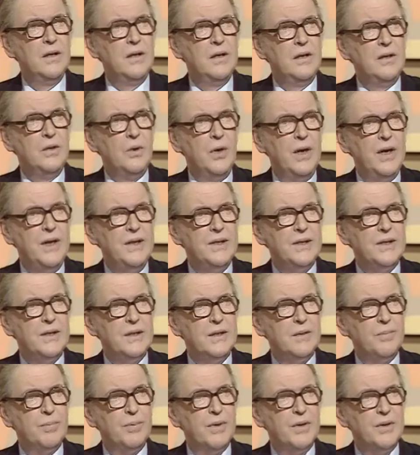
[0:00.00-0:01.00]
to
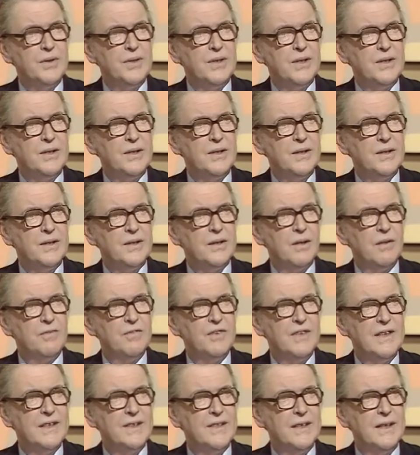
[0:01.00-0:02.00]
hasten the process
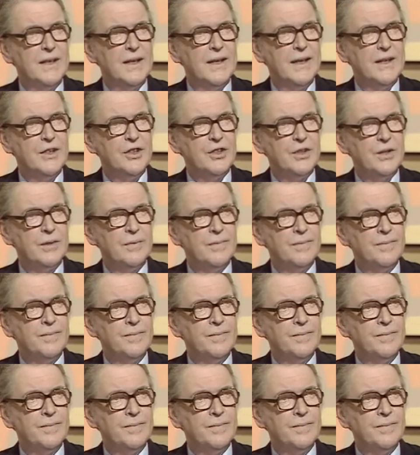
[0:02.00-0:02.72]
of desiccation.